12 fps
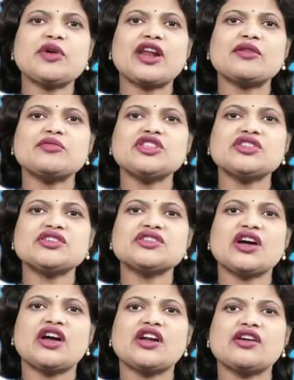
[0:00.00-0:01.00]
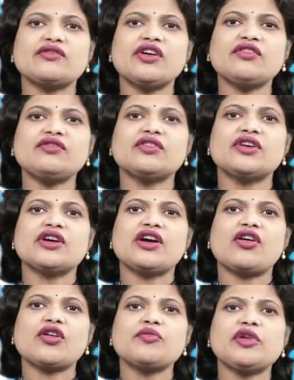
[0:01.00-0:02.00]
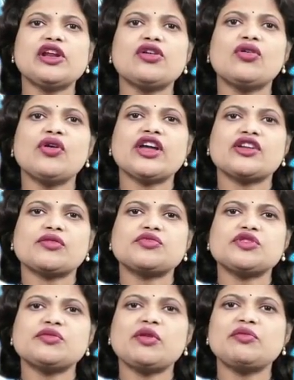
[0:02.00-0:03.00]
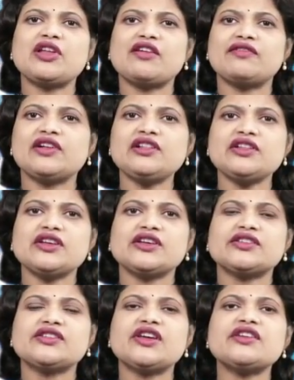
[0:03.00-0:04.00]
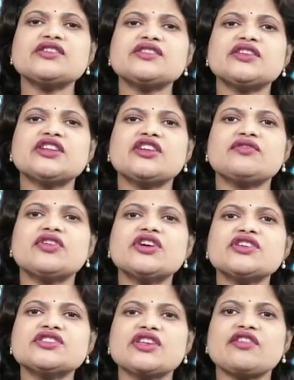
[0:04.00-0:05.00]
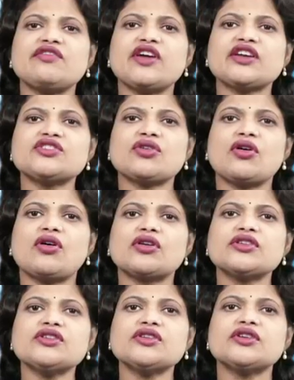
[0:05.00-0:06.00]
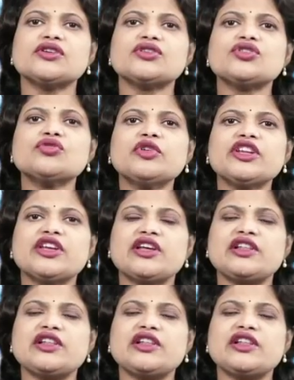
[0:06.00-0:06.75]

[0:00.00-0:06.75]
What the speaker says: parameters are above or below an optimum level, there is an adverse effect on human